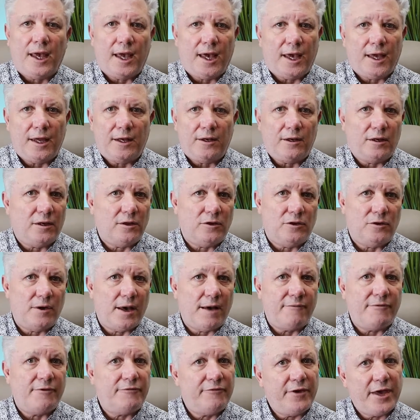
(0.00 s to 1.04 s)
and you
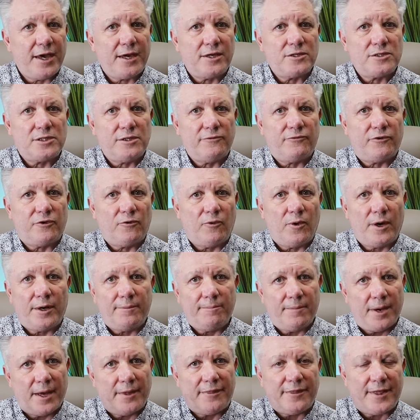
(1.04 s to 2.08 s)
have a vacancy for
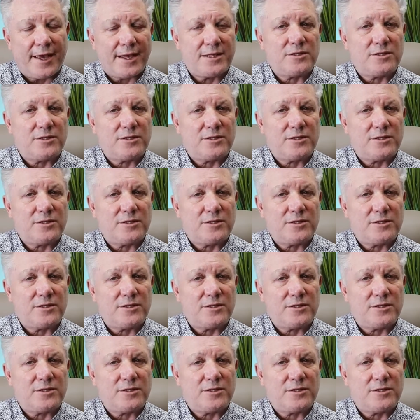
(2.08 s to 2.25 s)
1 month,